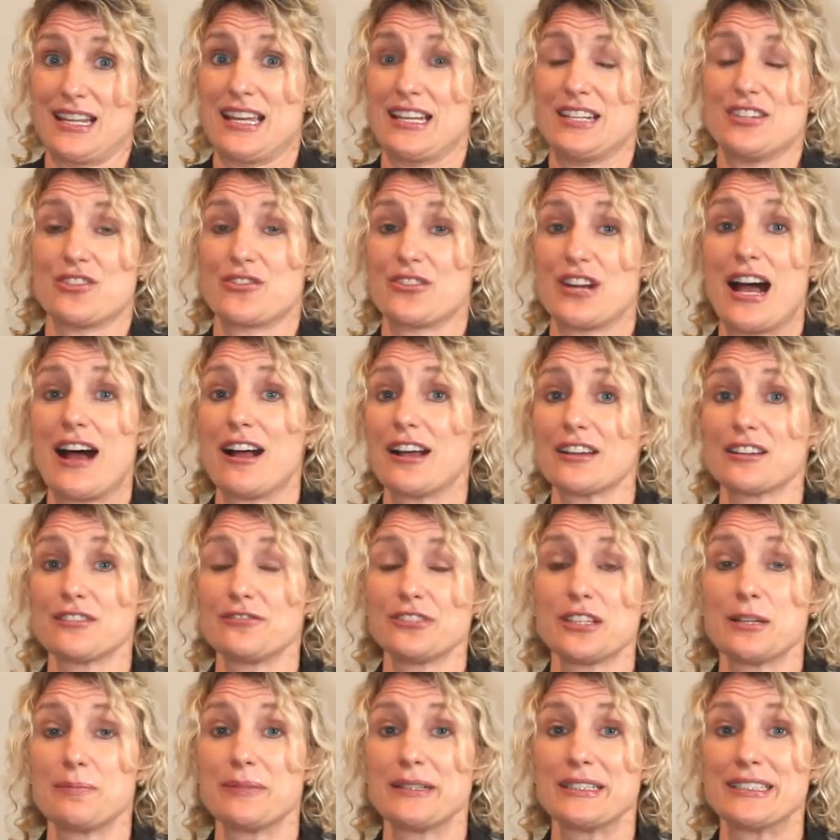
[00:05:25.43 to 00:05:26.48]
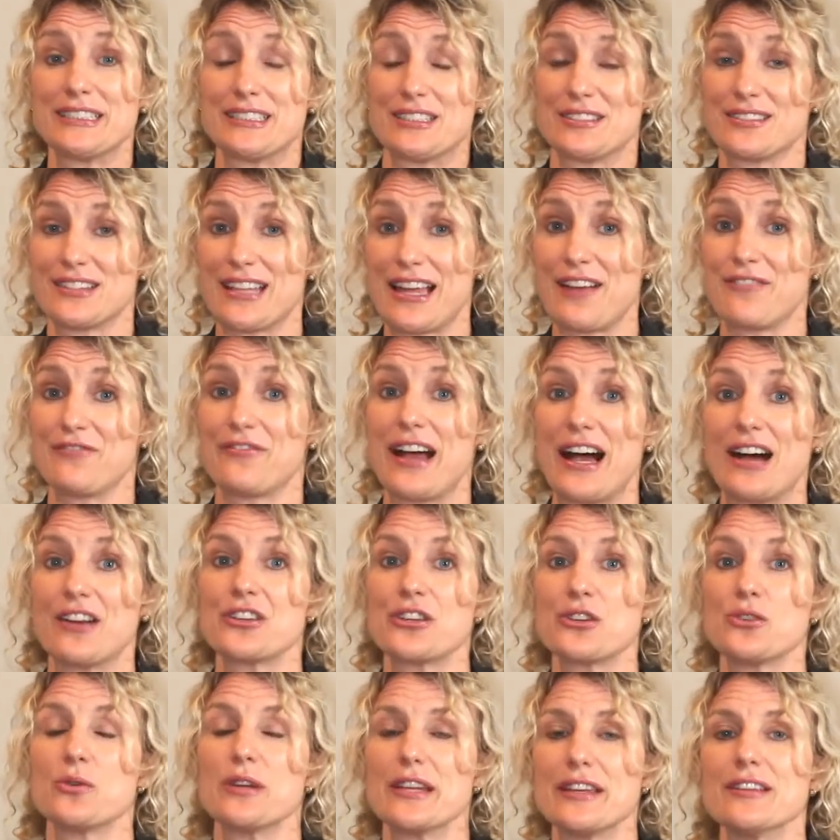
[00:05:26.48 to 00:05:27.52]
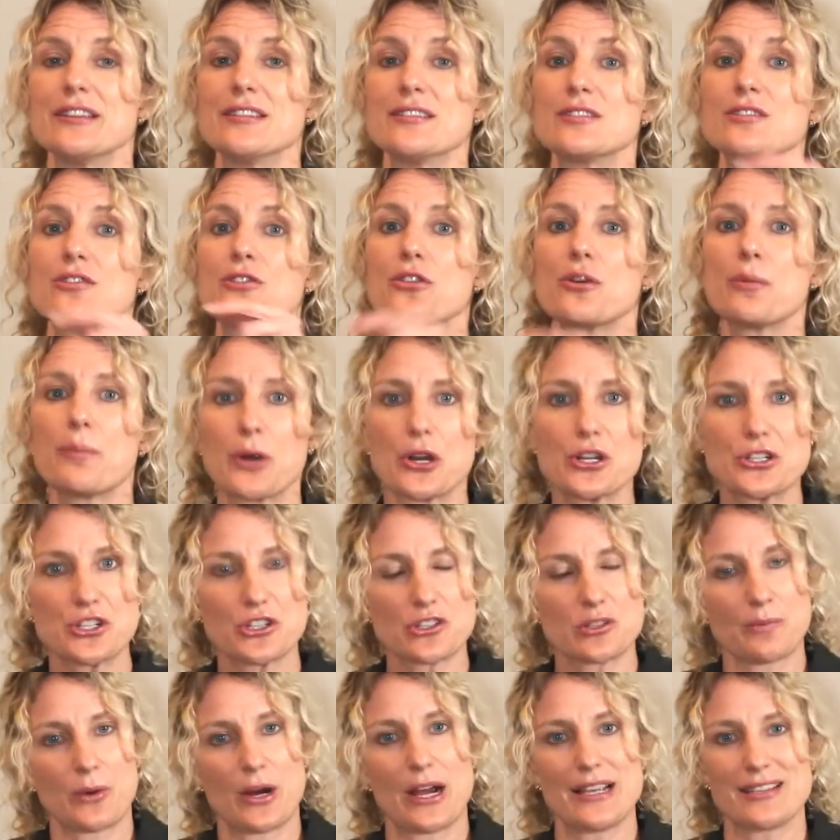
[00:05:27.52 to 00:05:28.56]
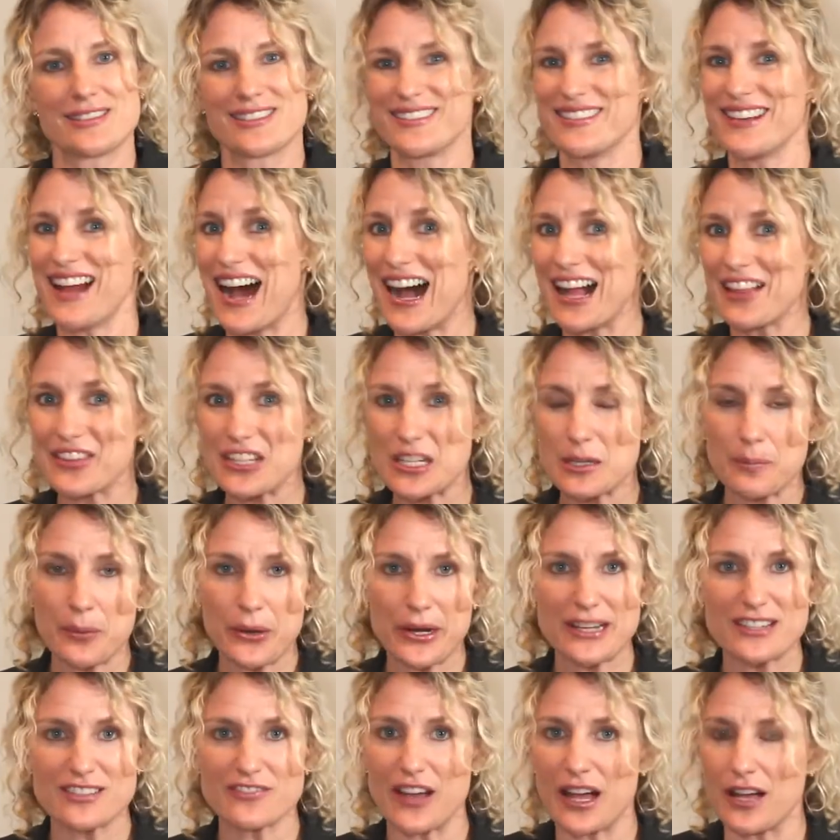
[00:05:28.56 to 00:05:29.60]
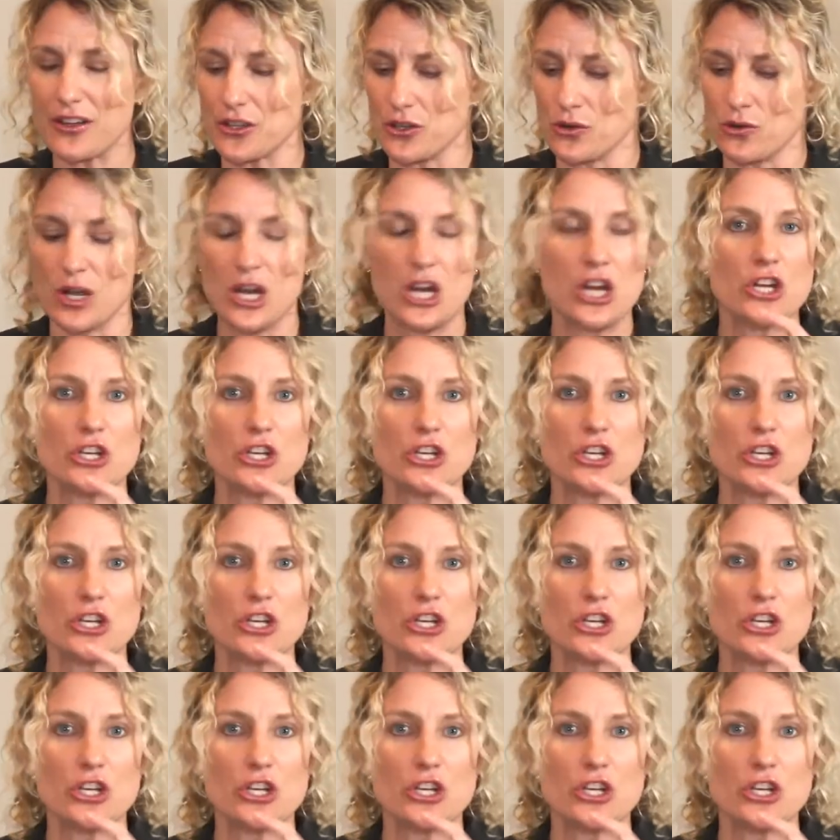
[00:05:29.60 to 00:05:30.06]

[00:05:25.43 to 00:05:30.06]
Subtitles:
you're not gonna flip it, that value is the purchase price, not the appraised value.